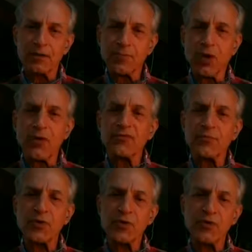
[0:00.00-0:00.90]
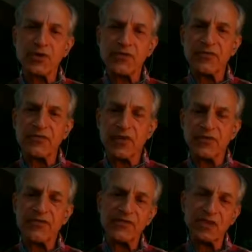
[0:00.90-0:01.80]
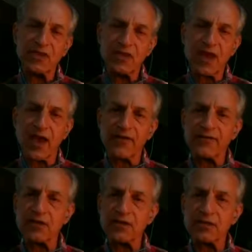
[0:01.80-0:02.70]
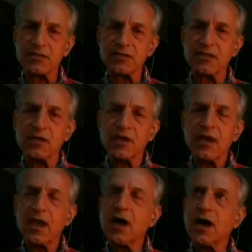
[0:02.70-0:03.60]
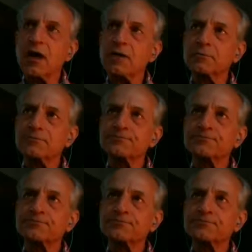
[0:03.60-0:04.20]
over a period of 15 and a half years. Um,